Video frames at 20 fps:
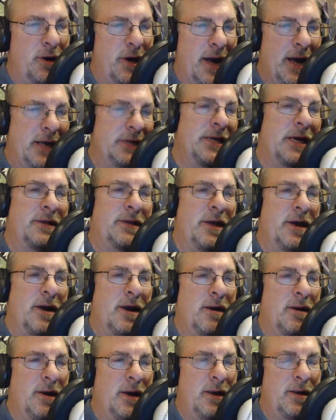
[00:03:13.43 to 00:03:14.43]
guys out
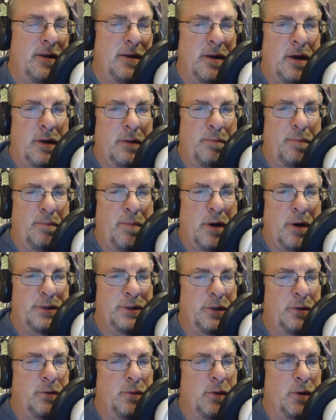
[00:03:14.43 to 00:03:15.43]
there in all
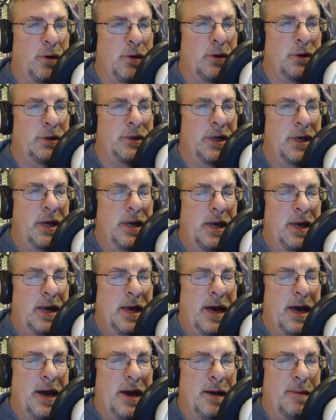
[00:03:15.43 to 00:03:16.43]
parts of the world.
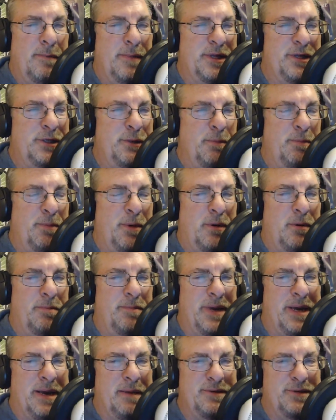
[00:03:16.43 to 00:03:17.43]
But the Super Bowl
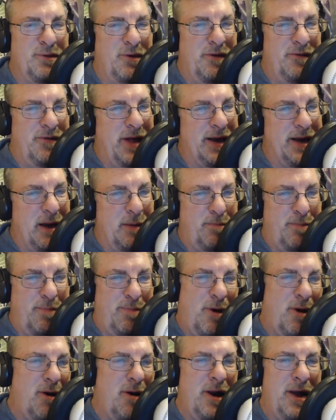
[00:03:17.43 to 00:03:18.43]
becomes sort of like a
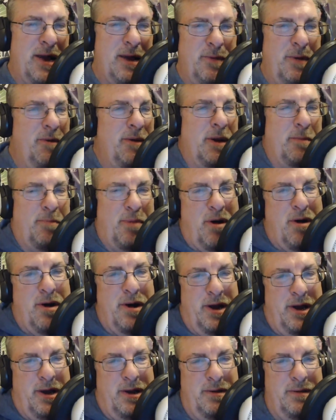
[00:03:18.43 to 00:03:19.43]
party. We were at a
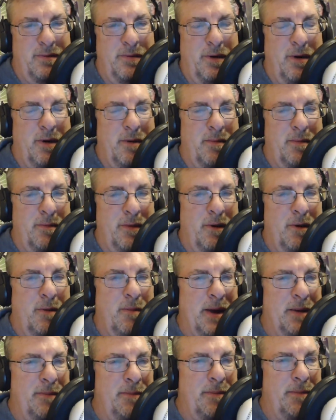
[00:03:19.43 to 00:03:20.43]
party. We were
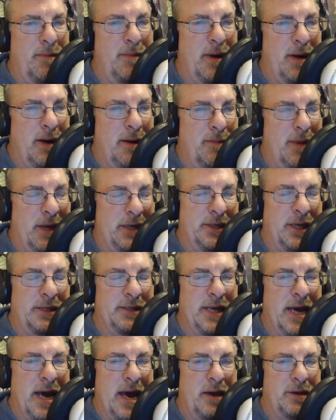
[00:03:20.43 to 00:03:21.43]
at my
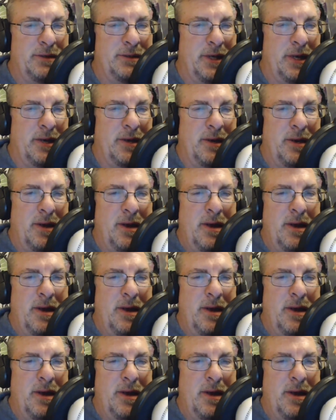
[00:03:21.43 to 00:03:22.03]
son's house, and